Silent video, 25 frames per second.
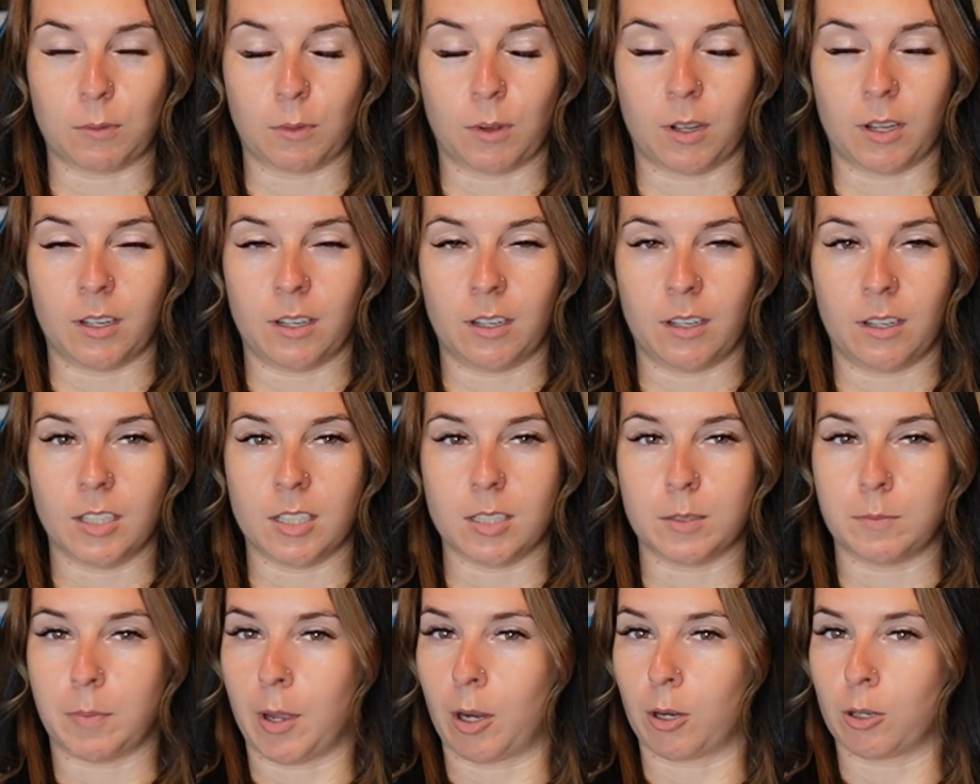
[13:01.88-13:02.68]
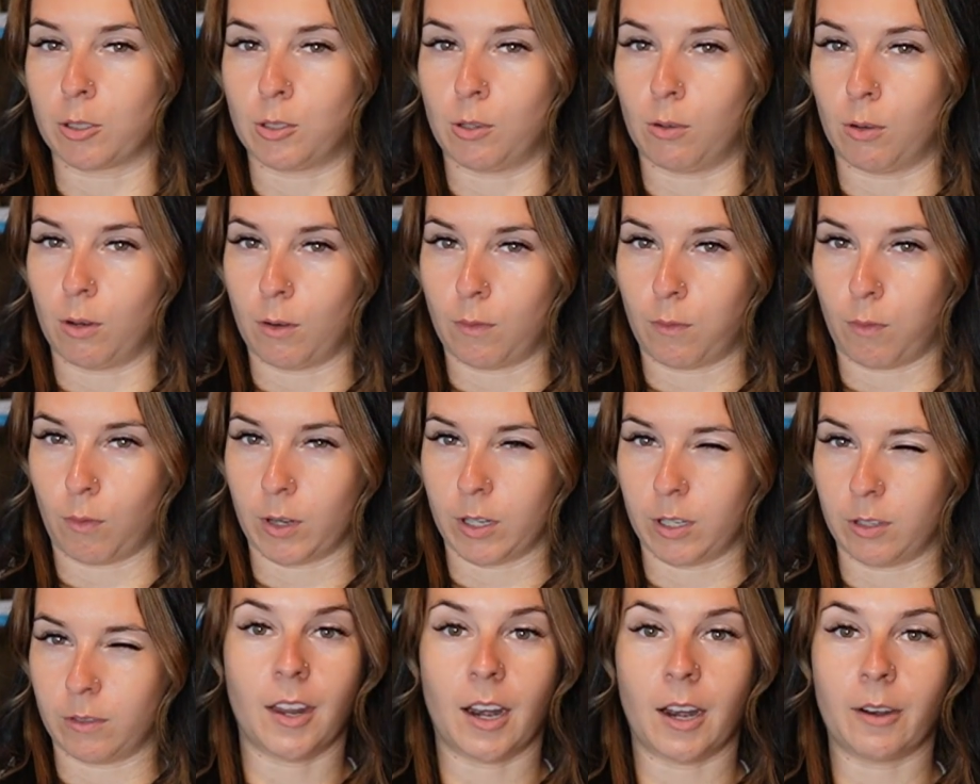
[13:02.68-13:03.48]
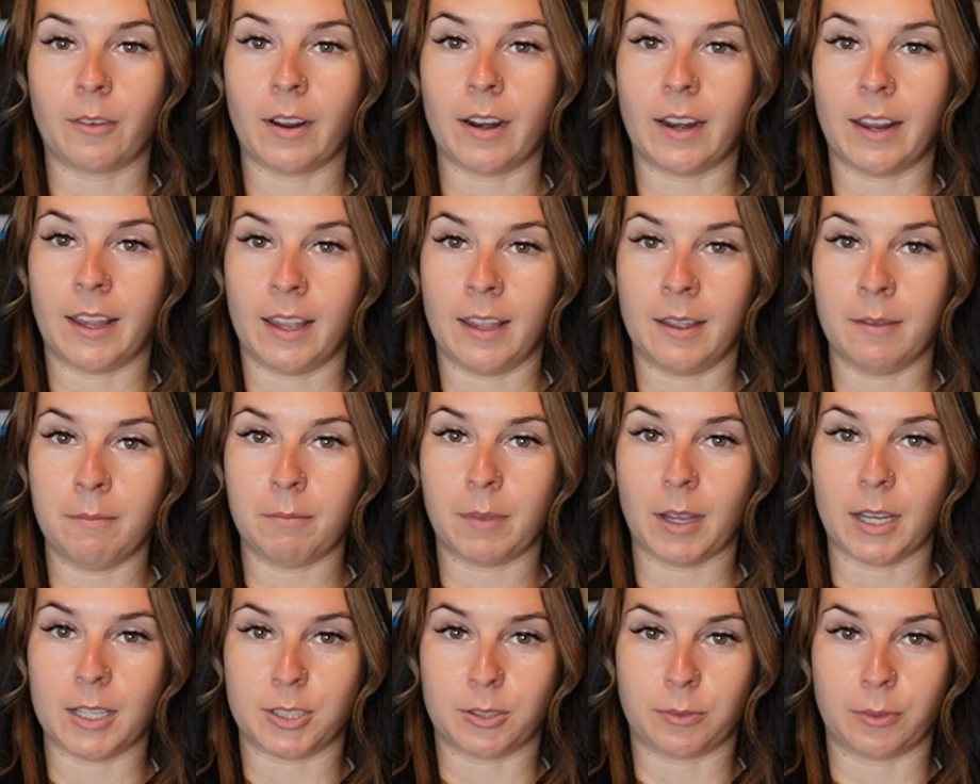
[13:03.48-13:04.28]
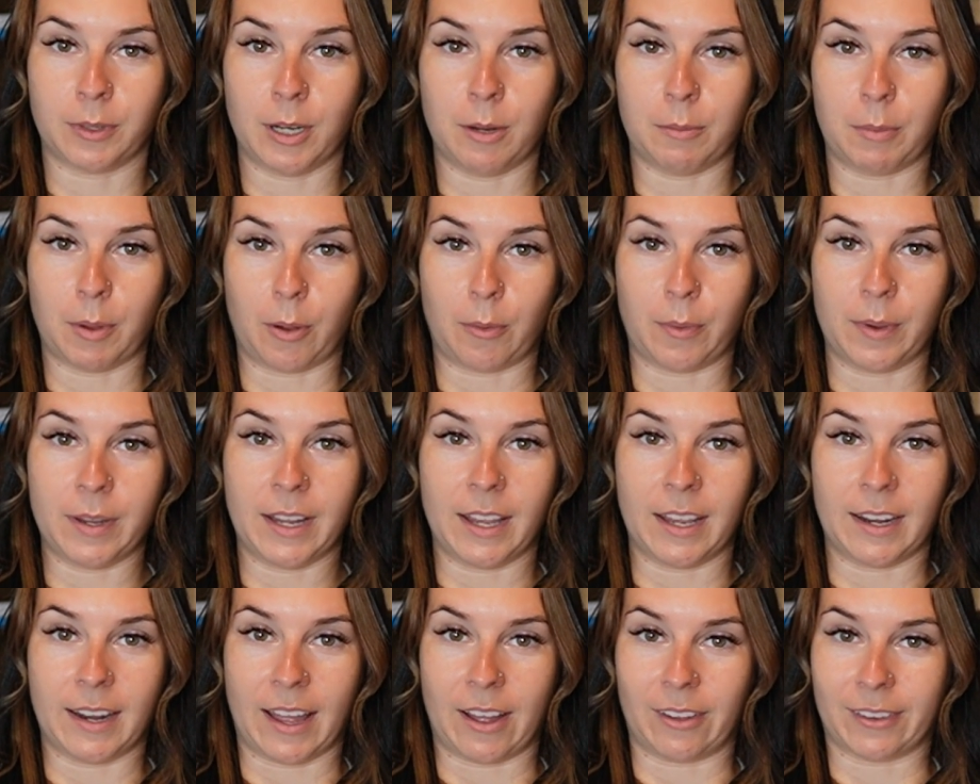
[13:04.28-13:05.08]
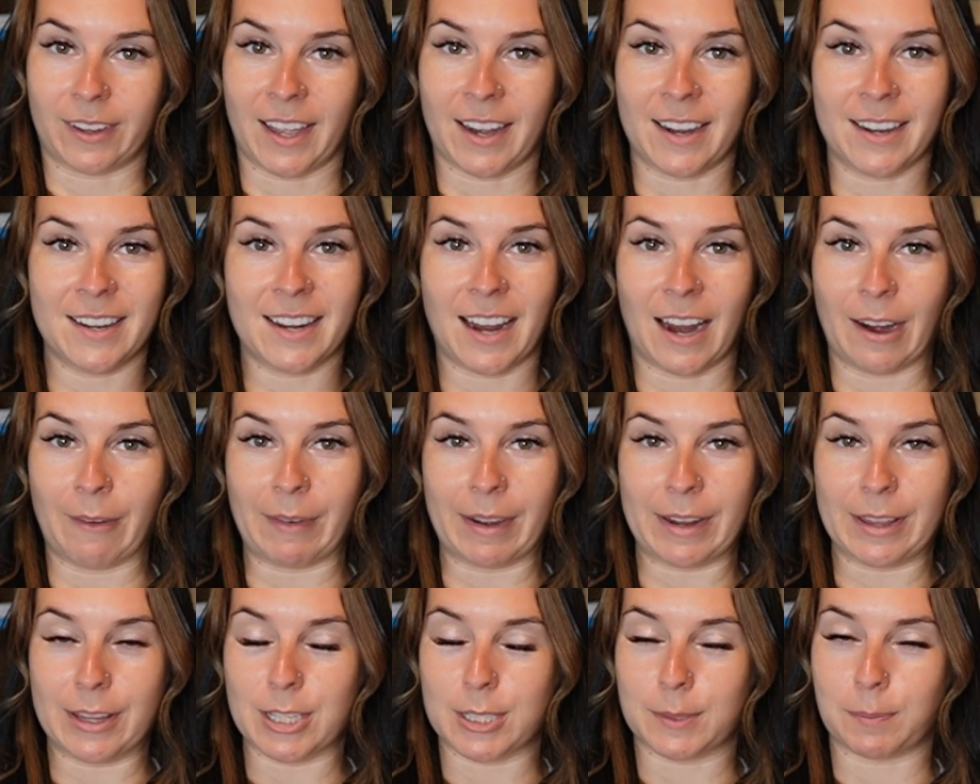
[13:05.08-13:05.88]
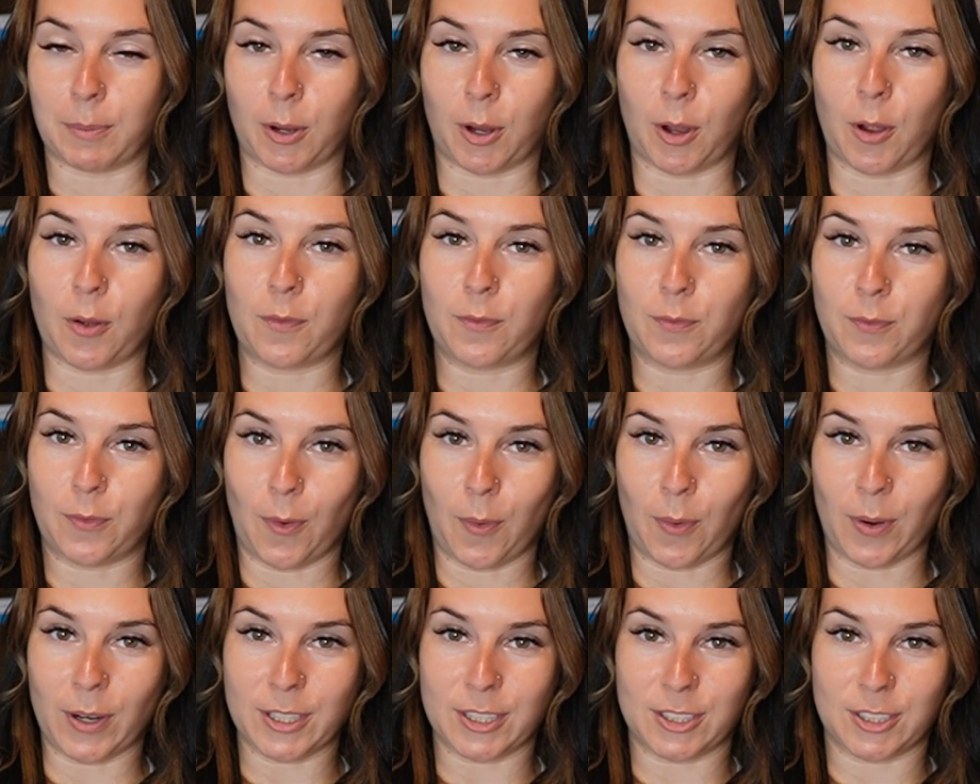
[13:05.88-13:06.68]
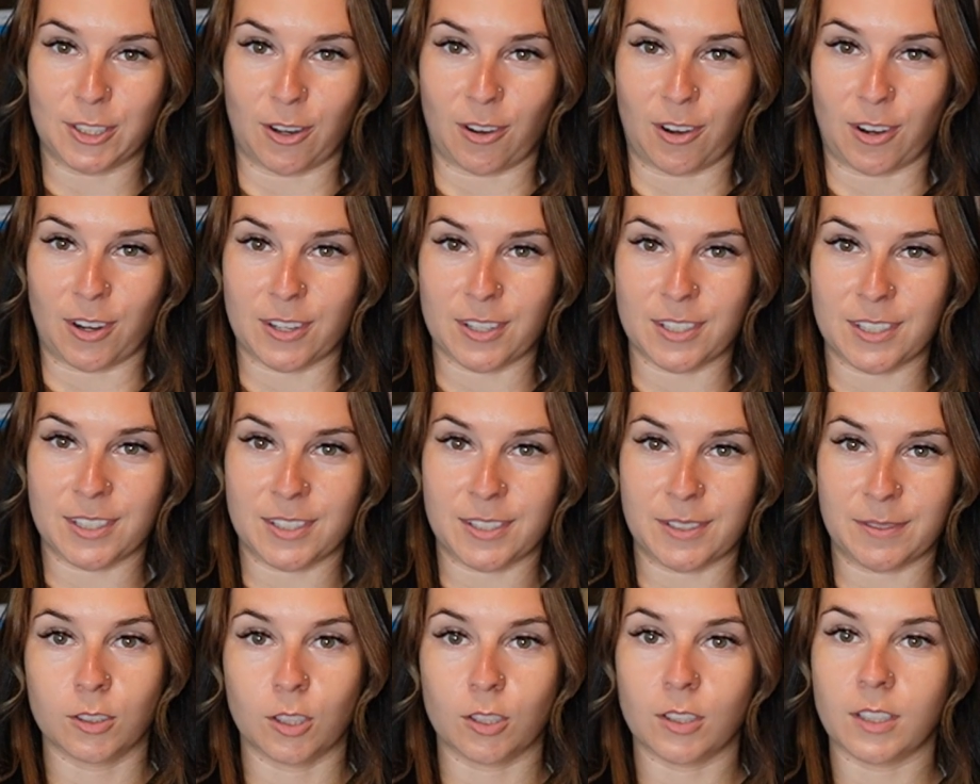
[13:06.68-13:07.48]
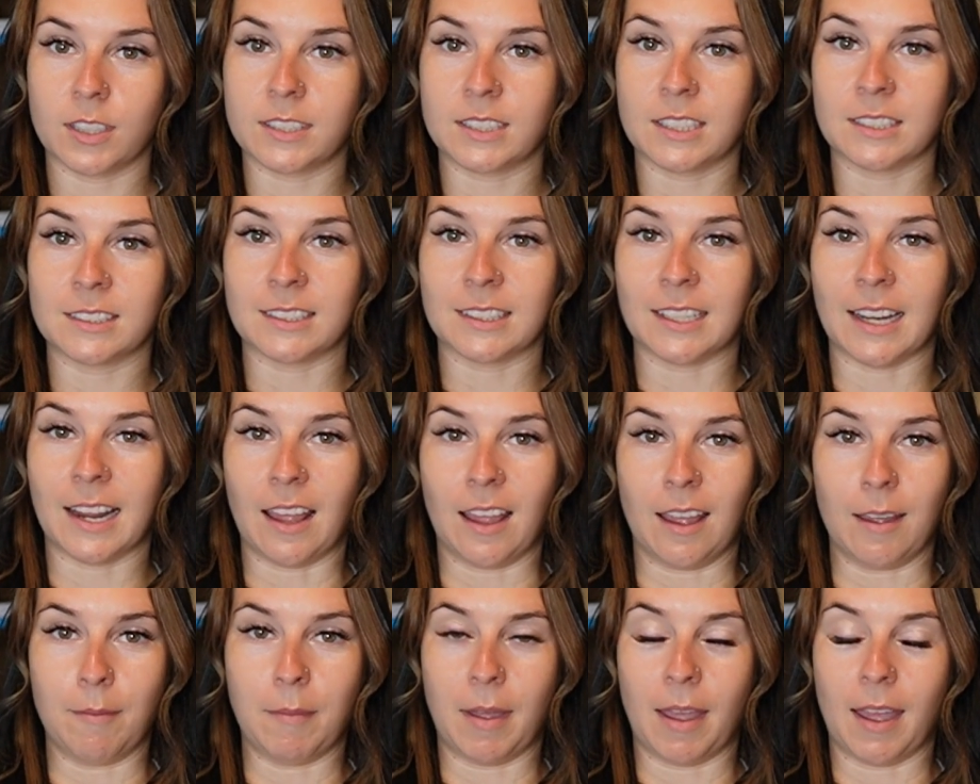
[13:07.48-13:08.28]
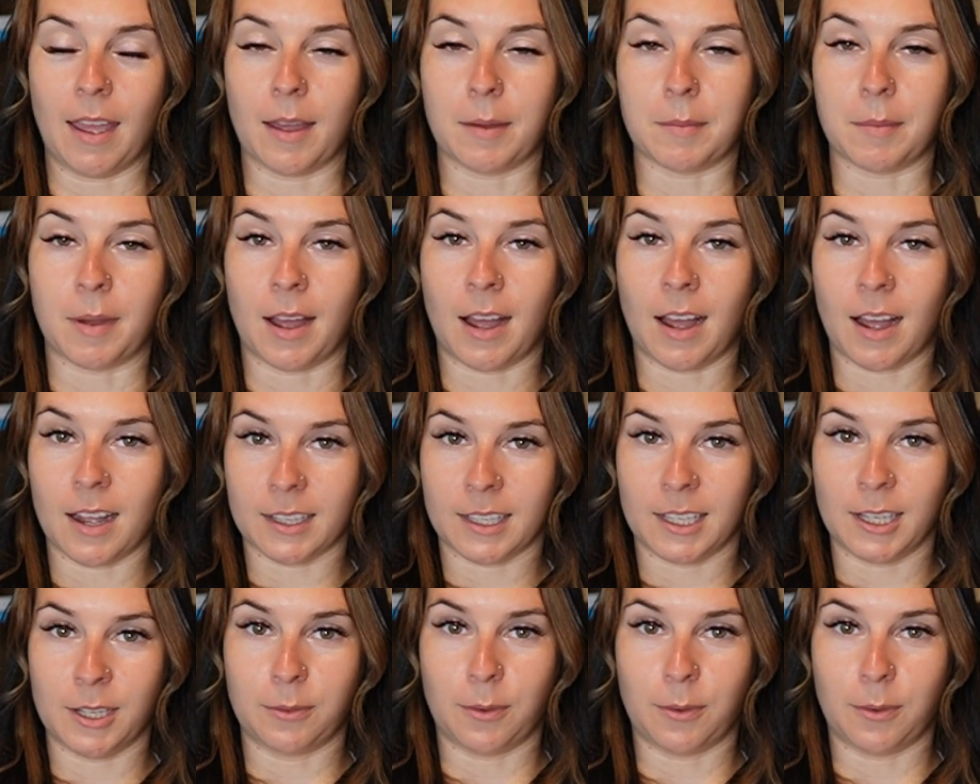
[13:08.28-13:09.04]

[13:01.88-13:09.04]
one is better suited for you. Then I read Him by Serena Bowen and Al Kennedy. I rated this book 4 stars. So this is an hockey